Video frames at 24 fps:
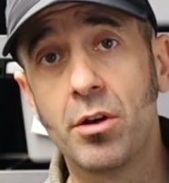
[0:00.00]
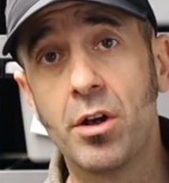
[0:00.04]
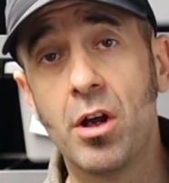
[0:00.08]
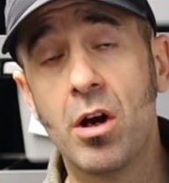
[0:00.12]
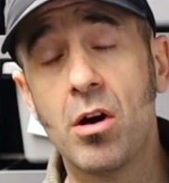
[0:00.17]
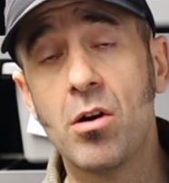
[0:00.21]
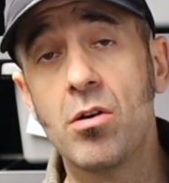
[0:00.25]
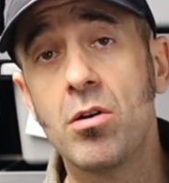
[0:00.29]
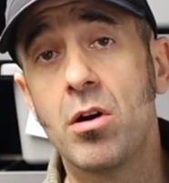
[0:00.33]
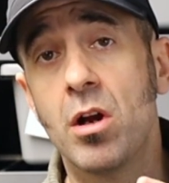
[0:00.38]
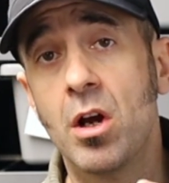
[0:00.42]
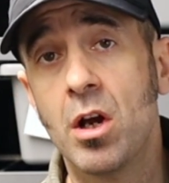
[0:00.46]

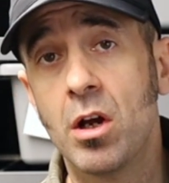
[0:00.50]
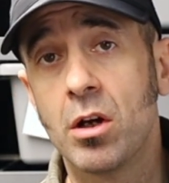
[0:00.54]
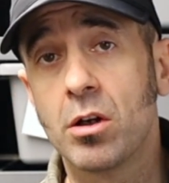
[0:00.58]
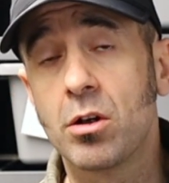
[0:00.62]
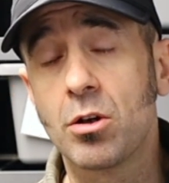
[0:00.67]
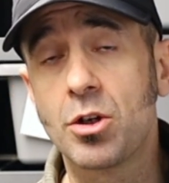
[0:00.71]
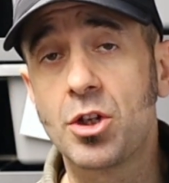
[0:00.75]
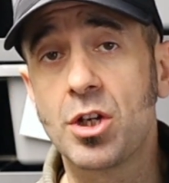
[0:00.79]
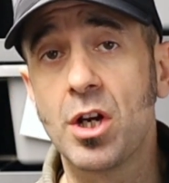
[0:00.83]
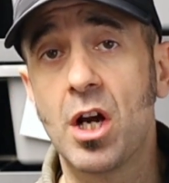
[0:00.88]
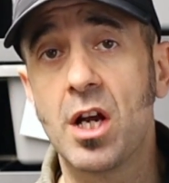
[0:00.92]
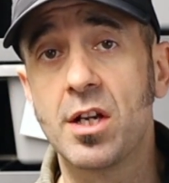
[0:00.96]
note,
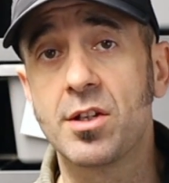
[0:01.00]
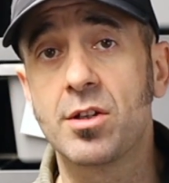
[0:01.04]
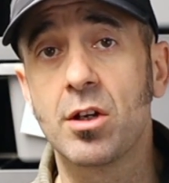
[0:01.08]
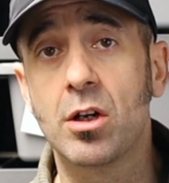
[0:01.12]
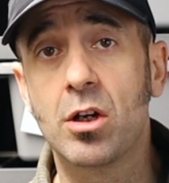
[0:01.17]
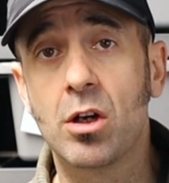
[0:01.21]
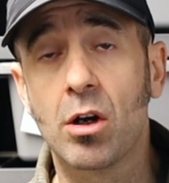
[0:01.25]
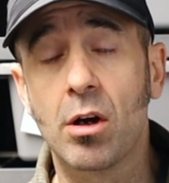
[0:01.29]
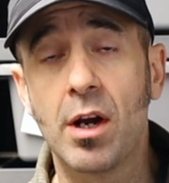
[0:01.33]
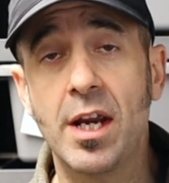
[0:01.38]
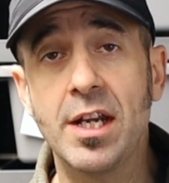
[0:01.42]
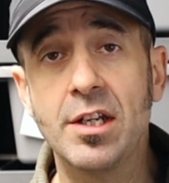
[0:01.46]
Gershon's a
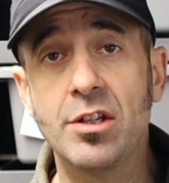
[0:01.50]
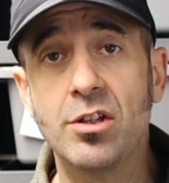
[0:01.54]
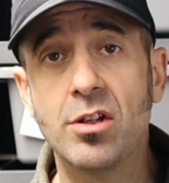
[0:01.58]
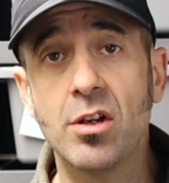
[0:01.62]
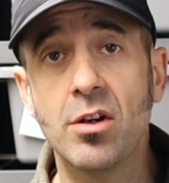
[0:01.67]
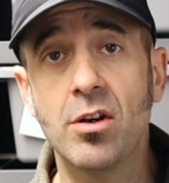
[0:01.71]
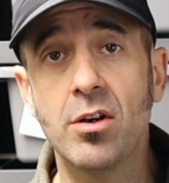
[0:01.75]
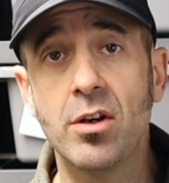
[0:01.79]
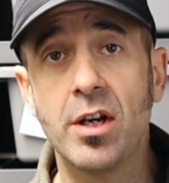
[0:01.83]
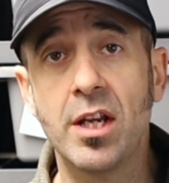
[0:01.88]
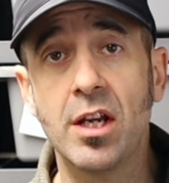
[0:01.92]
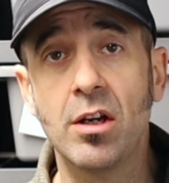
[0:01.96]
great
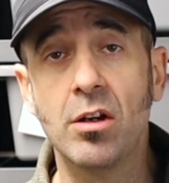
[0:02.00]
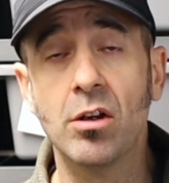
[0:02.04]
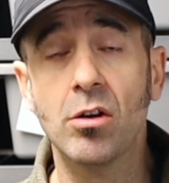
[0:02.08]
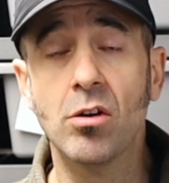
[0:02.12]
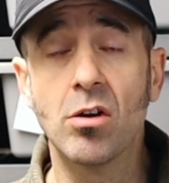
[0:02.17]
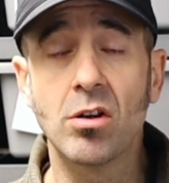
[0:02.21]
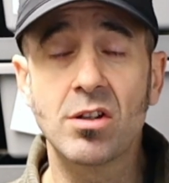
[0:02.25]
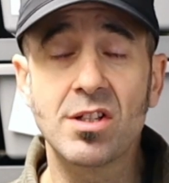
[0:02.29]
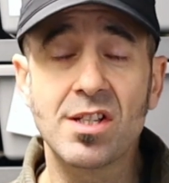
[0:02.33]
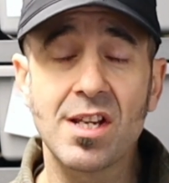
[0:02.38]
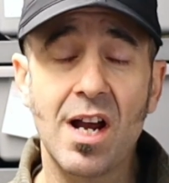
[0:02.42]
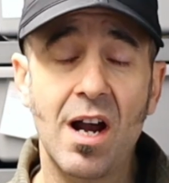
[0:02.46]
dude. He
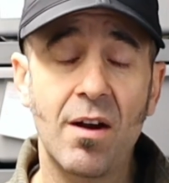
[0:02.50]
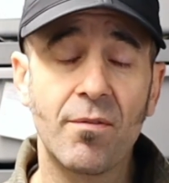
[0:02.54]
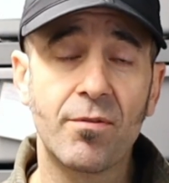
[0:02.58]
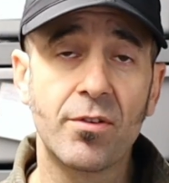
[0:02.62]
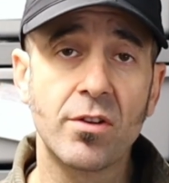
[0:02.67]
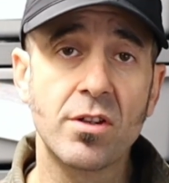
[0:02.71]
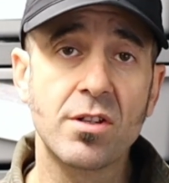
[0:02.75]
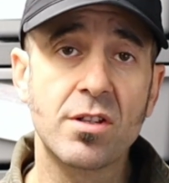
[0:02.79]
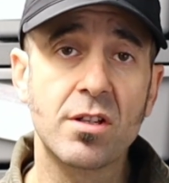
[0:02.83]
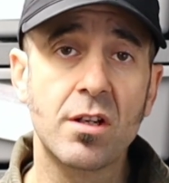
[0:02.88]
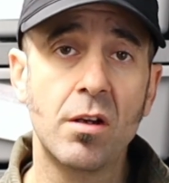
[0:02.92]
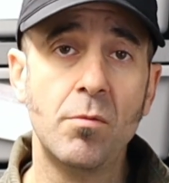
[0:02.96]
looks out
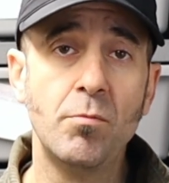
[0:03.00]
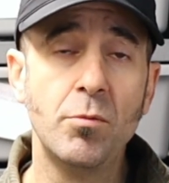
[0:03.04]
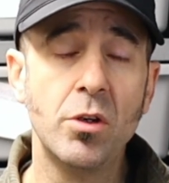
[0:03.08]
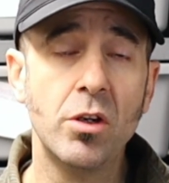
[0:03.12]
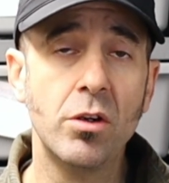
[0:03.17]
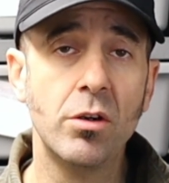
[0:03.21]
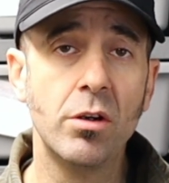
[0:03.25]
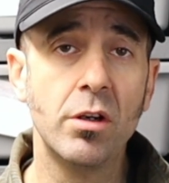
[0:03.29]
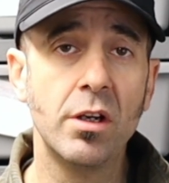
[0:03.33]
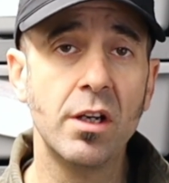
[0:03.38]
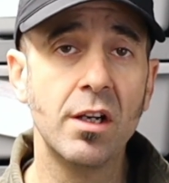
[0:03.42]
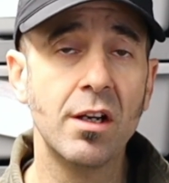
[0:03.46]
for this
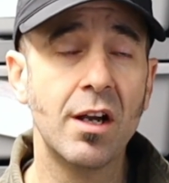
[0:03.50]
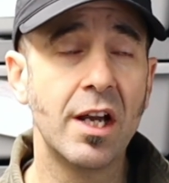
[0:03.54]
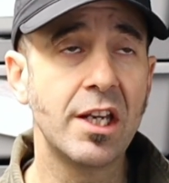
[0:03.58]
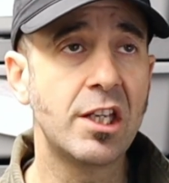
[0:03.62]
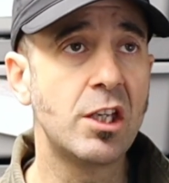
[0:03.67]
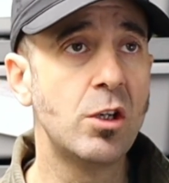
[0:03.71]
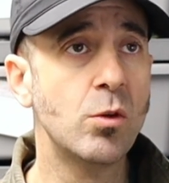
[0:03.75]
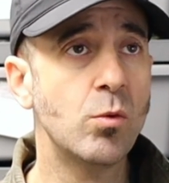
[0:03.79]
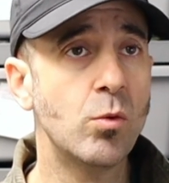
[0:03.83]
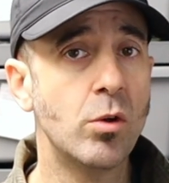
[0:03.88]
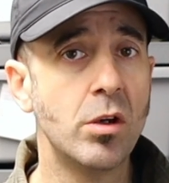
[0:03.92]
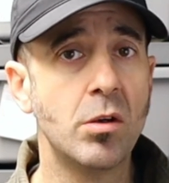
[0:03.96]
community
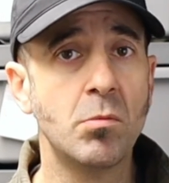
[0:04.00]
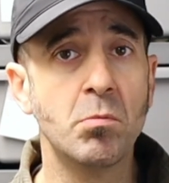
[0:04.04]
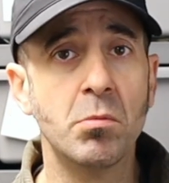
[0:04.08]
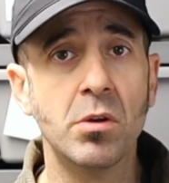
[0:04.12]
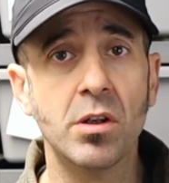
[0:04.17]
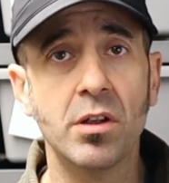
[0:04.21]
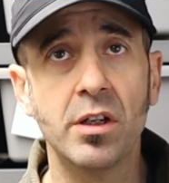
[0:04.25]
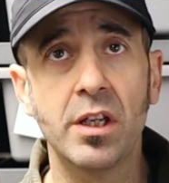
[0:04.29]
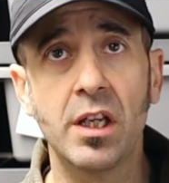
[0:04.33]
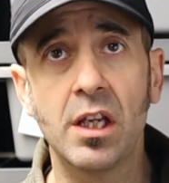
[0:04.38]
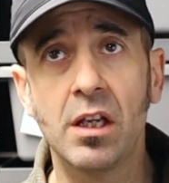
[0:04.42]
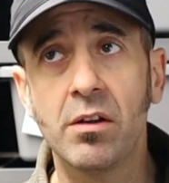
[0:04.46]
like you wouldn't
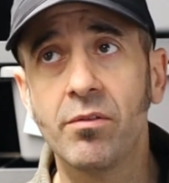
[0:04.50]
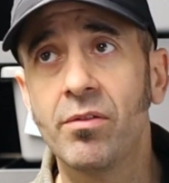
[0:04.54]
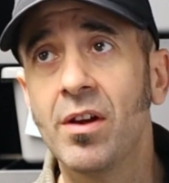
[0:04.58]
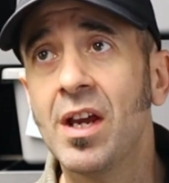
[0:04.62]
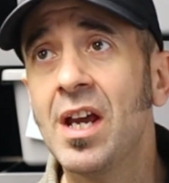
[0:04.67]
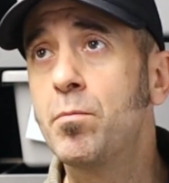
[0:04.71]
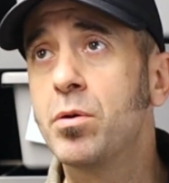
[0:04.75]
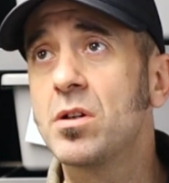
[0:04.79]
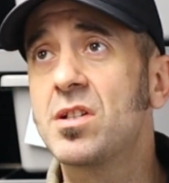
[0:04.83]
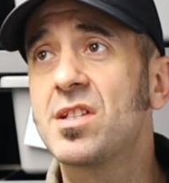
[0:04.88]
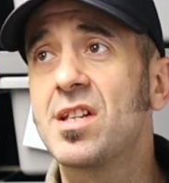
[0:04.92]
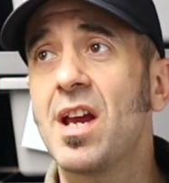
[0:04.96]
believe.
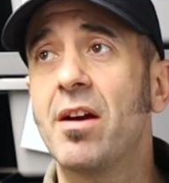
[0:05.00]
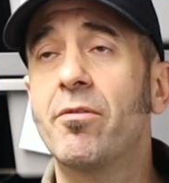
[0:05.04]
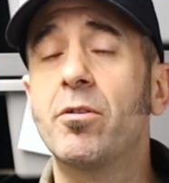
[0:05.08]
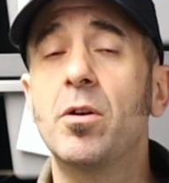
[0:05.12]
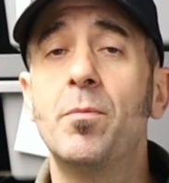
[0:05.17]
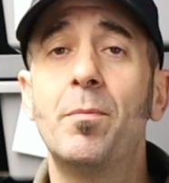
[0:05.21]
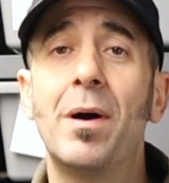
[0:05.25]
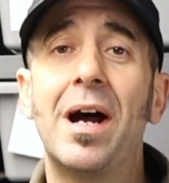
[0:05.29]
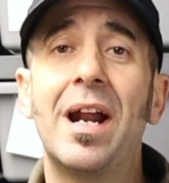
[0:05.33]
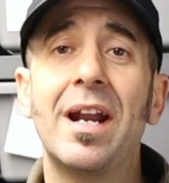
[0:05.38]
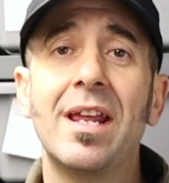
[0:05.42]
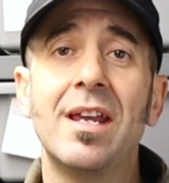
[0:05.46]
Puts
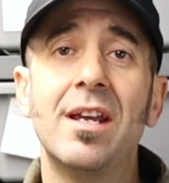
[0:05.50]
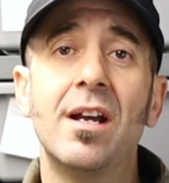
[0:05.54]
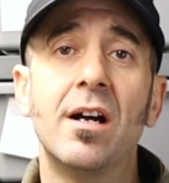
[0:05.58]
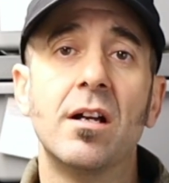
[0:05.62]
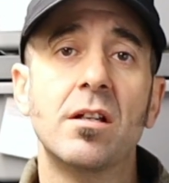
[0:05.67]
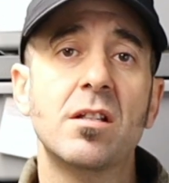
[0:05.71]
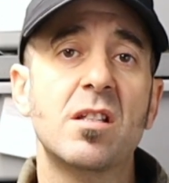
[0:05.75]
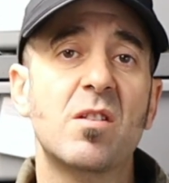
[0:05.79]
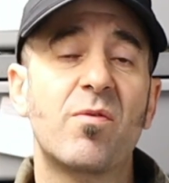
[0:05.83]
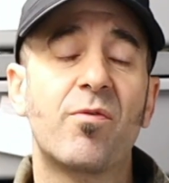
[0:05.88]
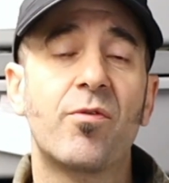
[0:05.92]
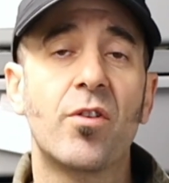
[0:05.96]
everybody
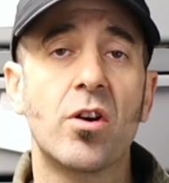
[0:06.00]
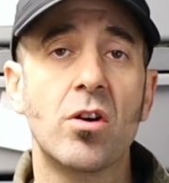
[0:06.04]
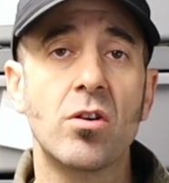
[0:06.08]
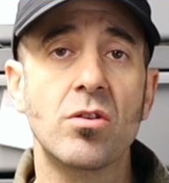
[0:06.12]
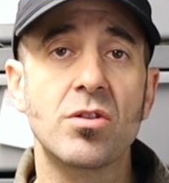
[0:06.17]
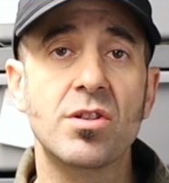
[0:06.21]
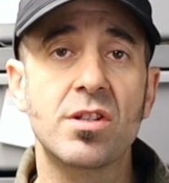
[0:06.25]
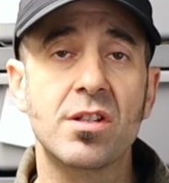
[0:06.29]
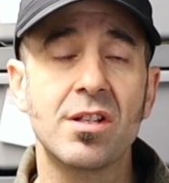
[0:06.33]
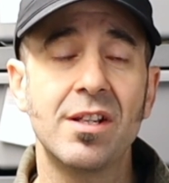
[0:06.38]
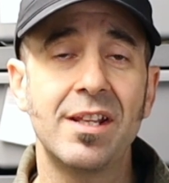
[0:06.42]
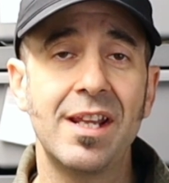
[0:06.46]
else
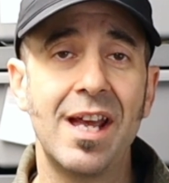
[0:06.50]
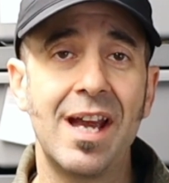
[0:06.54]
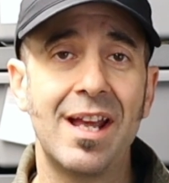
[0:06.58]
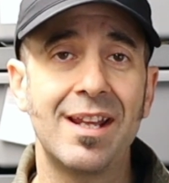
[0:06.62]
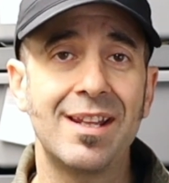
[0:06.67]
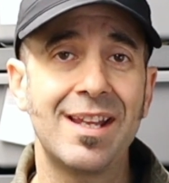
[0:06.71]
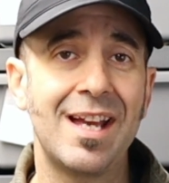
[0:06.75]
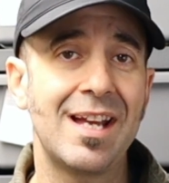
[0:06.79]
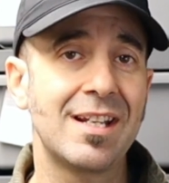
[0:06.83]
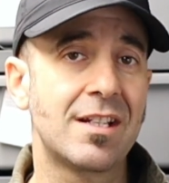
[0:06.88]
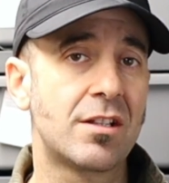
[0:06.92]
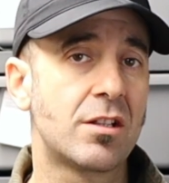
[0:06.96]
first, and
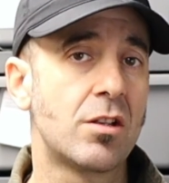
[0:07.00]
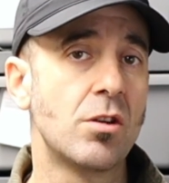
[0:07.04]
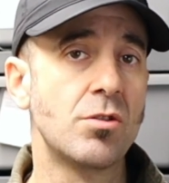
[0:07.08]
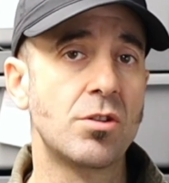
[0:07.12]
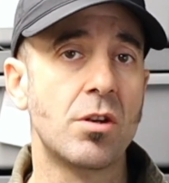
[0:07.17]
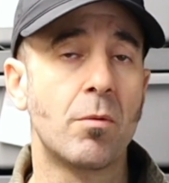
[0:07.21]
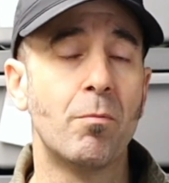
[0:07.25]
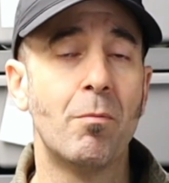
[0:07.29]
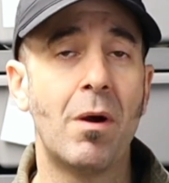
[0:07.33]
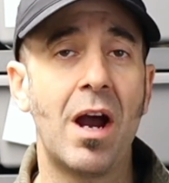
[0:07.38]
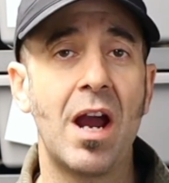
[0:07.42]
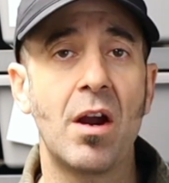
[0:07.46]

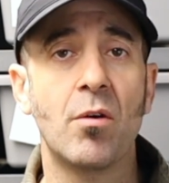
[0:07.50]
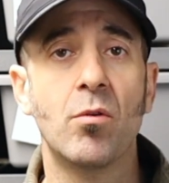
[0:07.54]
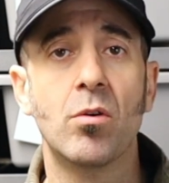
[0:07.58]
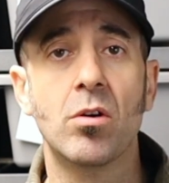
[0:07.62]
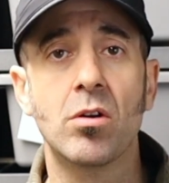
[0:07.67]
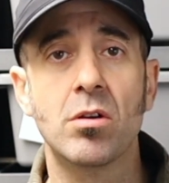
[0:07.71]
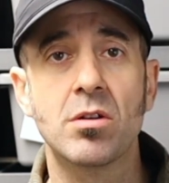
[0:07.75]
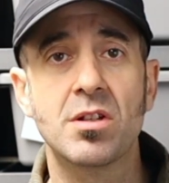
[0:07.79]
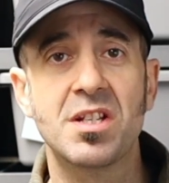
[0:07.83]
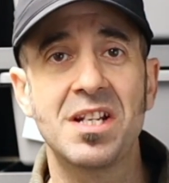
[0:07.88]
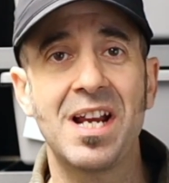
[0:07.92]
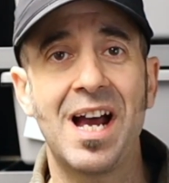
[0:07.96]
those are my
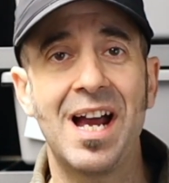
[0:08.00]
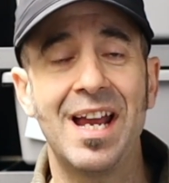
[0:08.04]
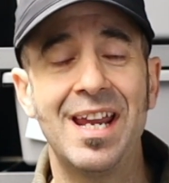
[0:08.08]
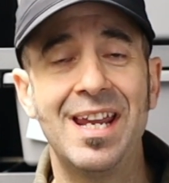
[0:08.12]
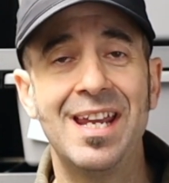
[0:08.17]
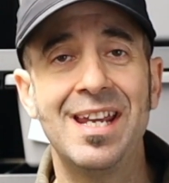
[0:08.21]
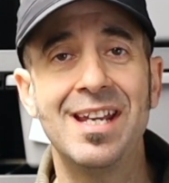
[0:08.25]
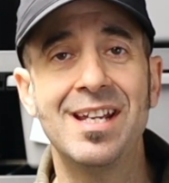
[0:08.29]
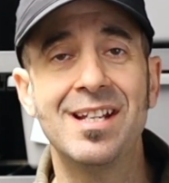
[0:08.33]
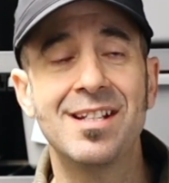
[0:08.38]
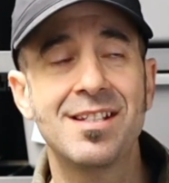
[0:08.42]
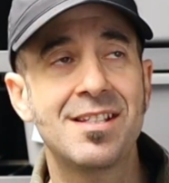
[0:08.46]
words, not
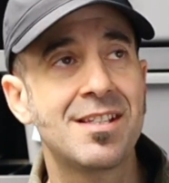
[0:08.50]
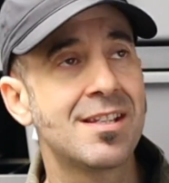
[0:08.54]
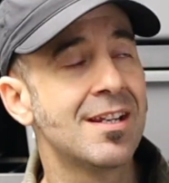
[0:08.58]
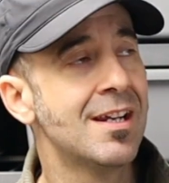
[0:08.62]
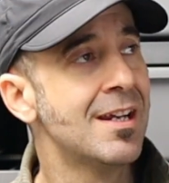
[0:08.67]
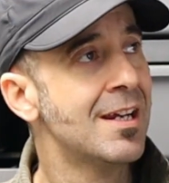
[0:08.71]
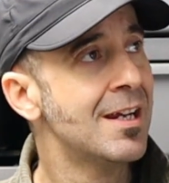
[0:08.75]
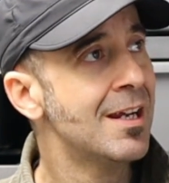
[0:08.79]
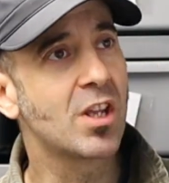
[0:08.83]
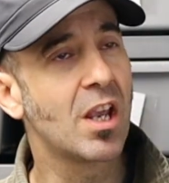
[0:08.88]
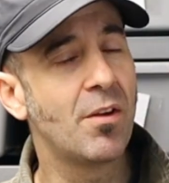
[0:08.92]
his.